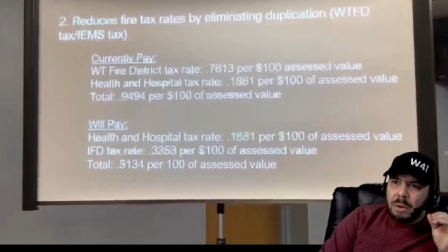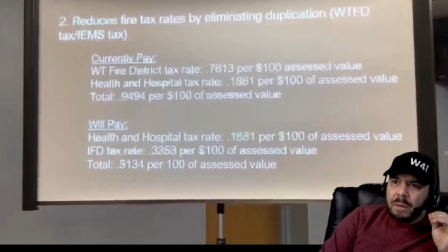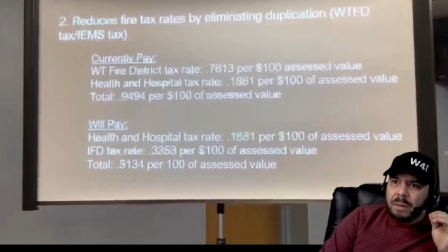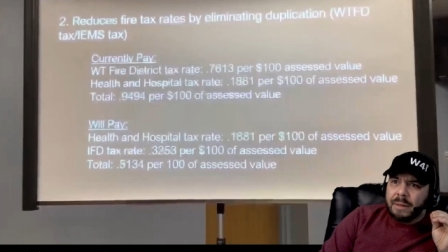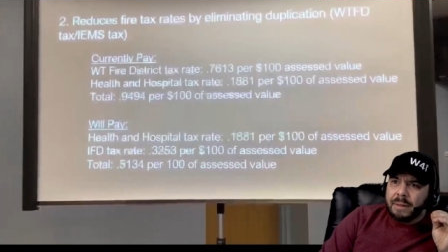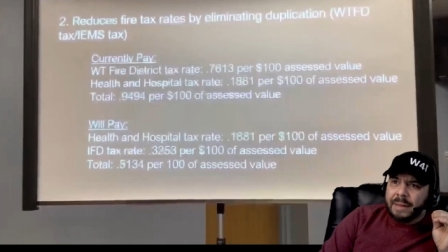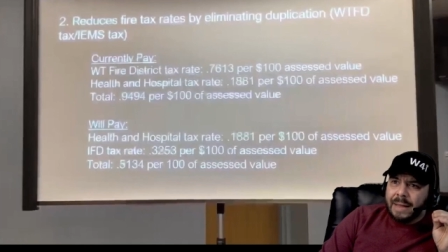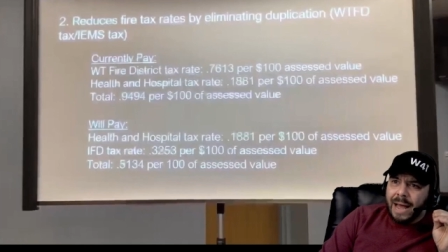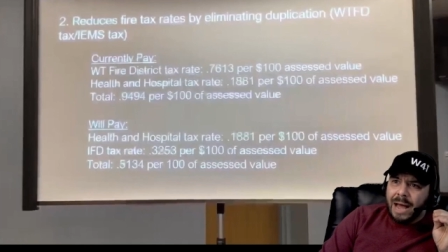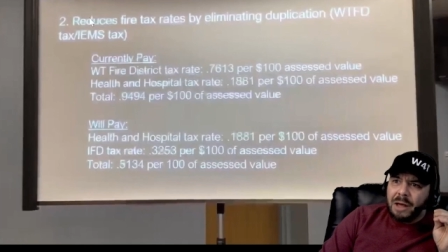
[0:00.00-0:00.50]

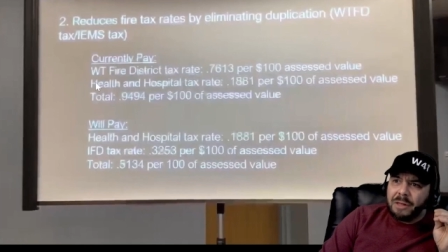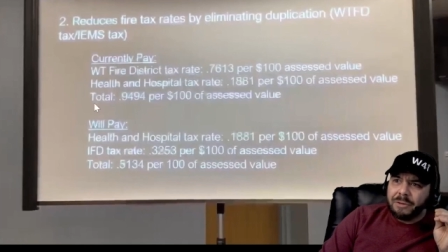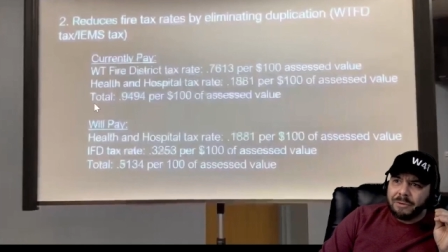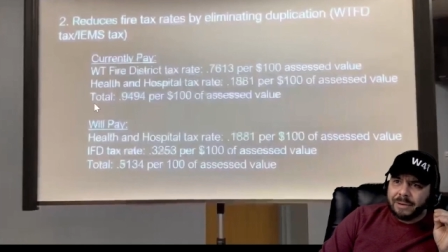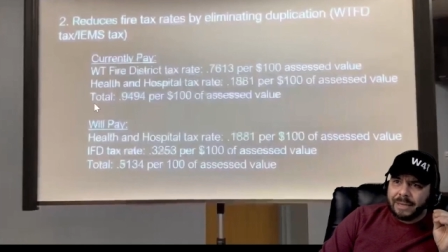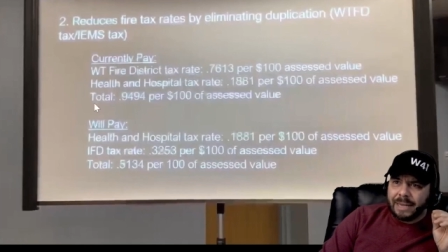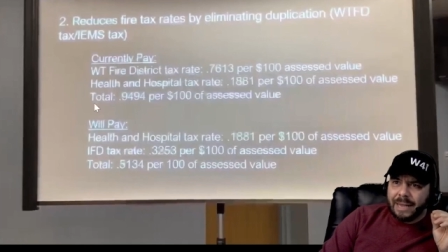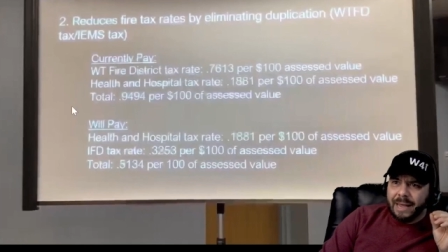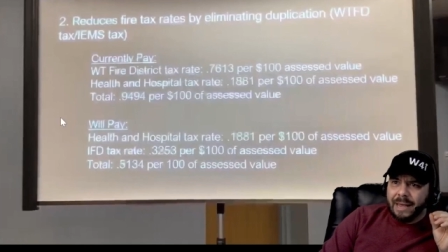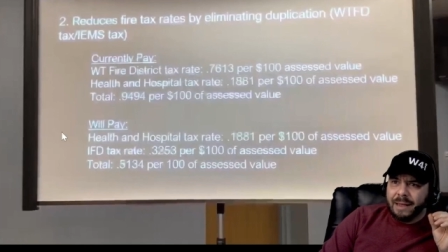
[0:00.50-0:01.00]
now they're
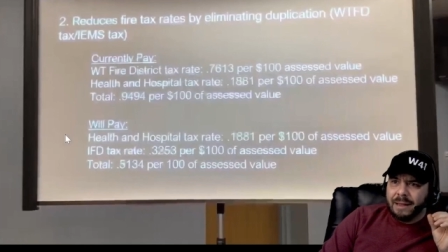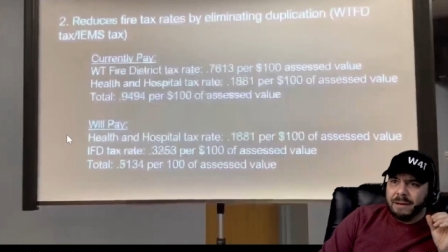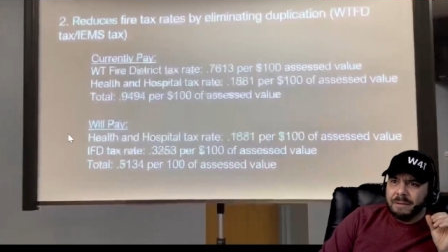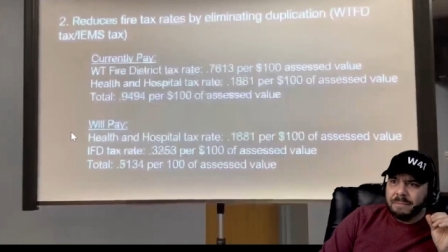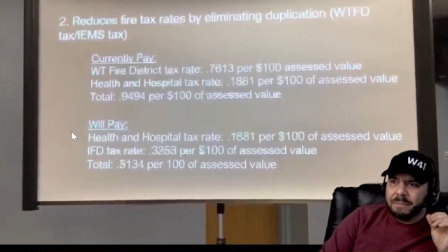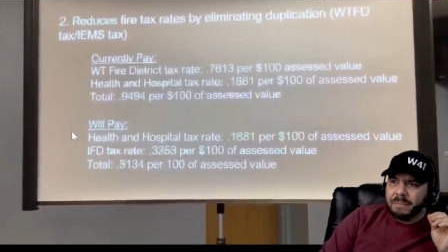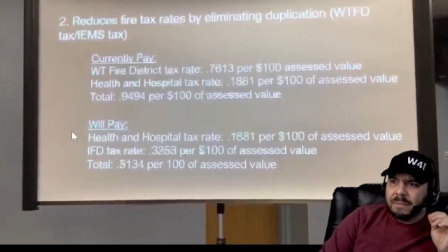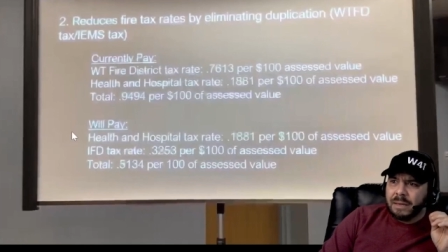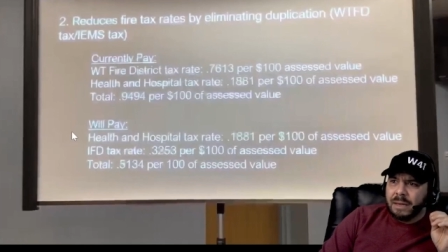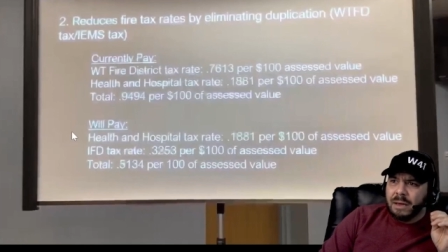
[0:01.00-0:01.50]

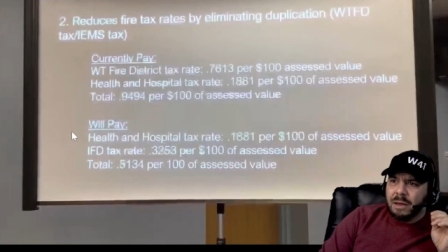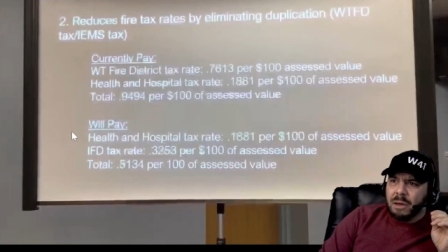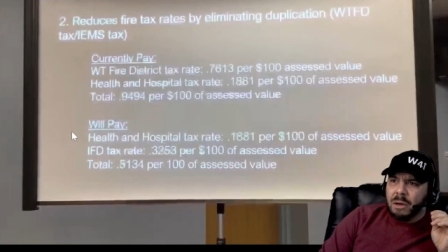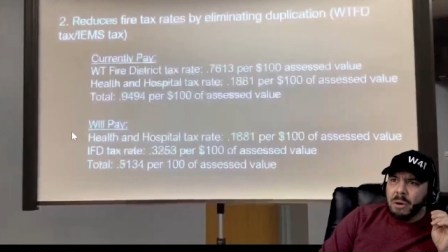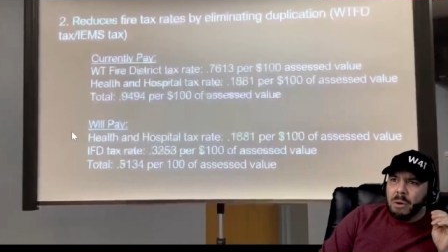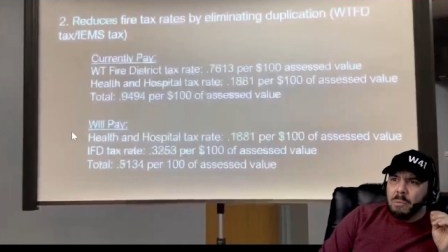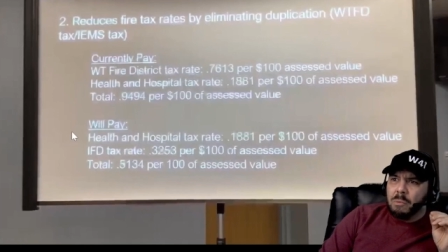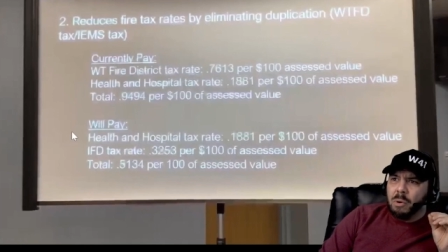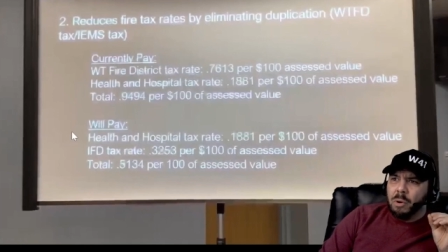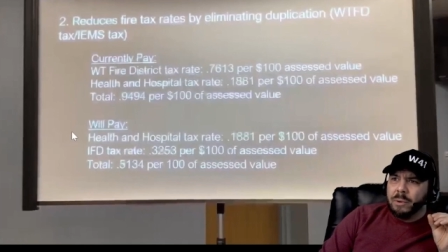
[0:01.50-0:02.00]
saying,
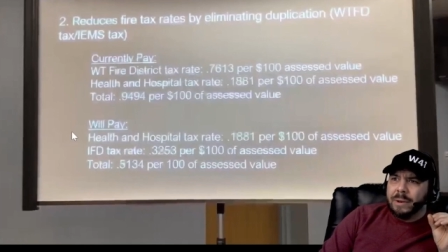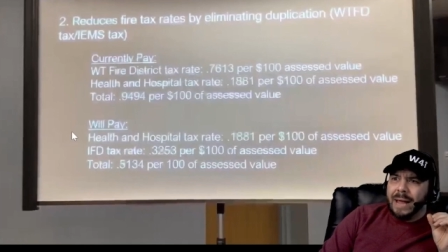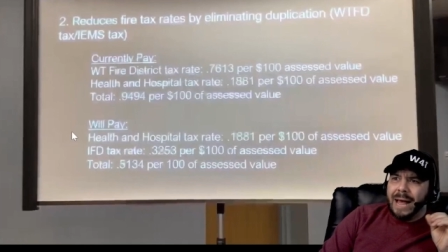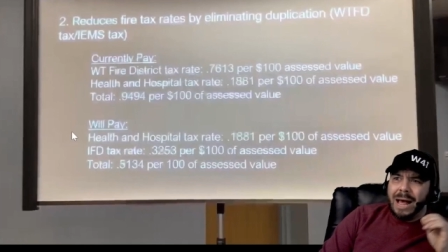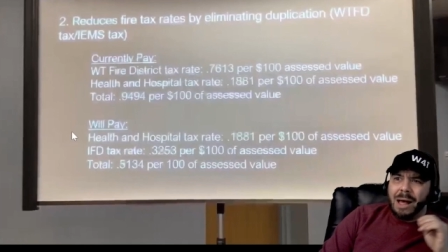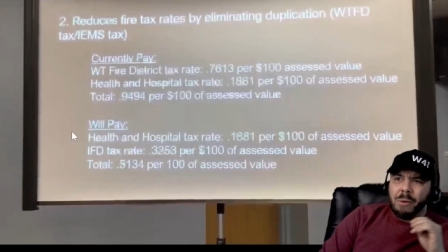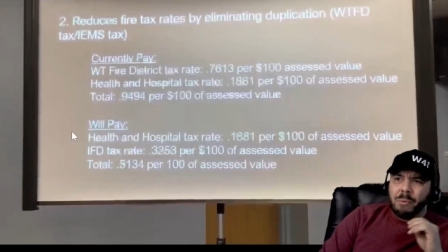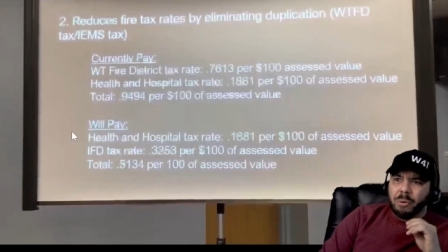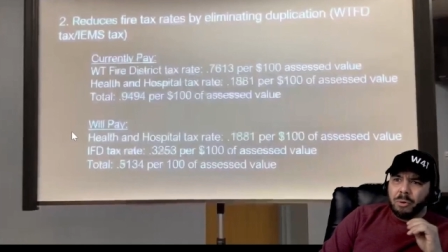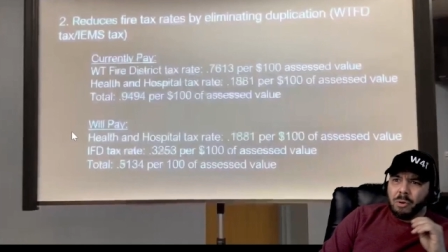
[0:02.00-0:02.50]
well,
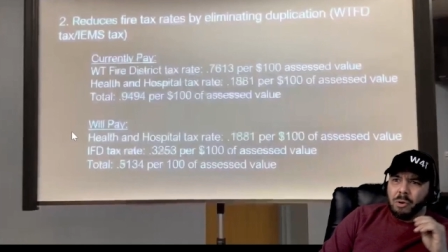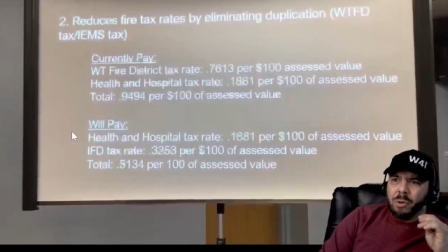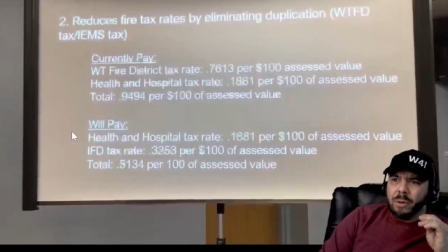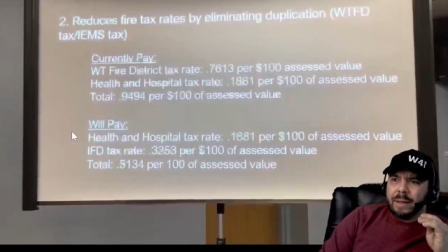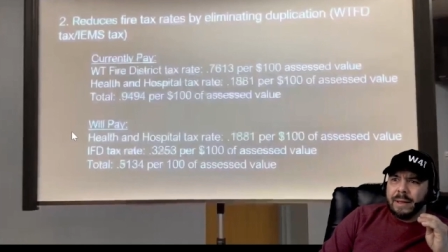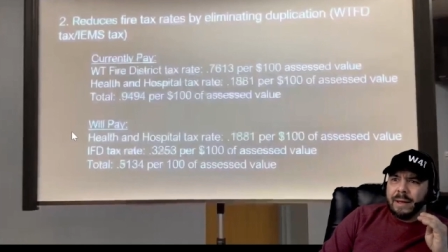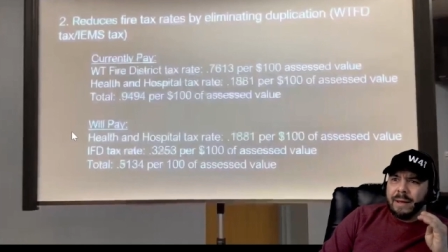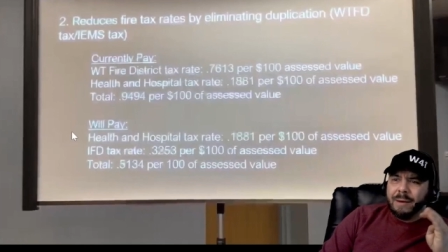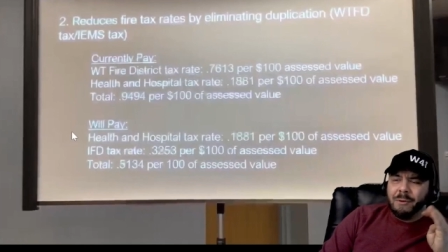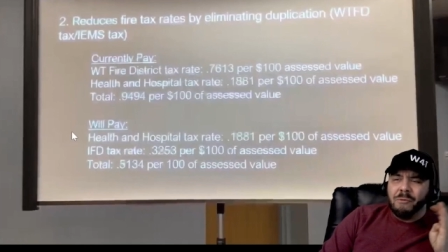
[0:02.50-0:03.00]
now we're
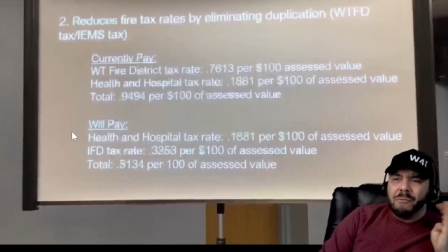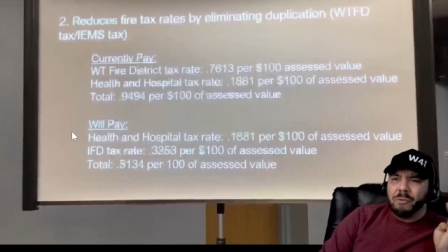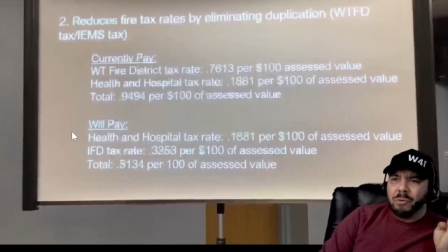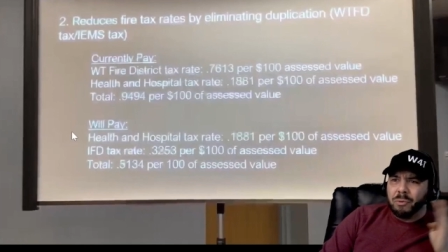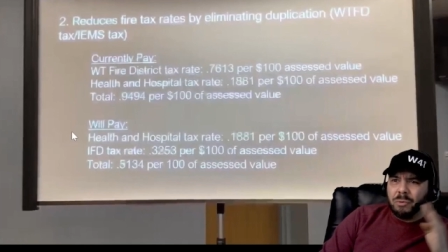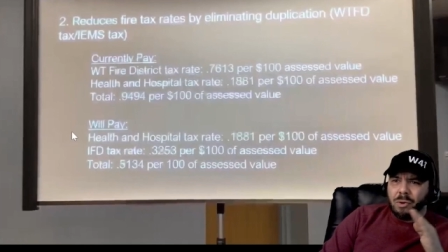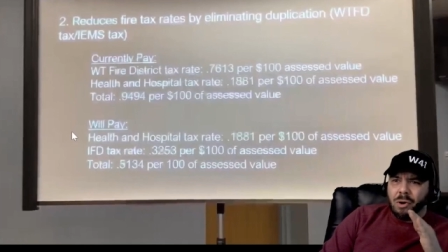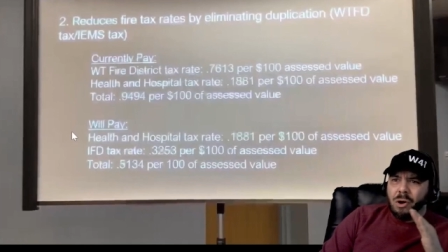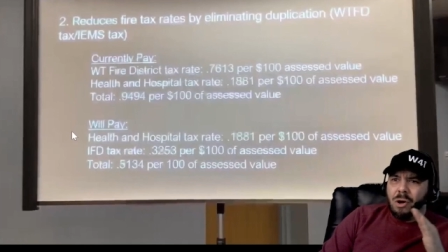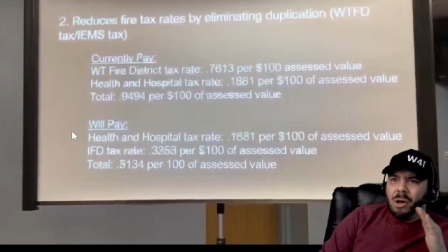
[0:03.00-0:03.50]
only
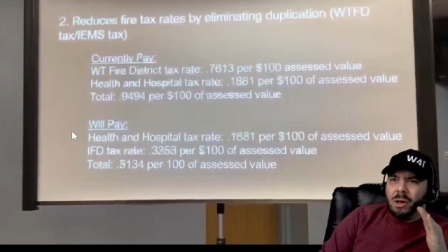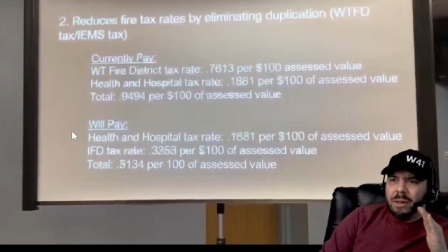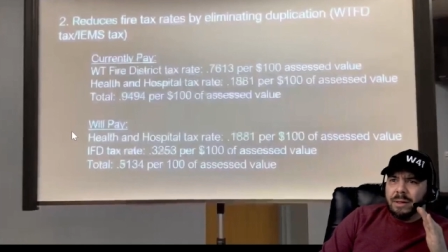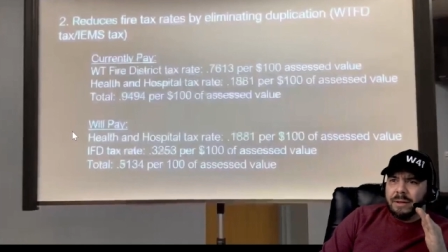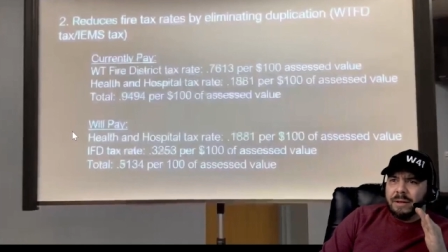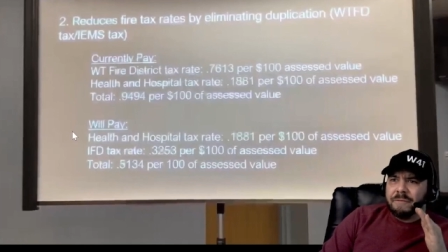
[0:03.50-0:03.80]
overall,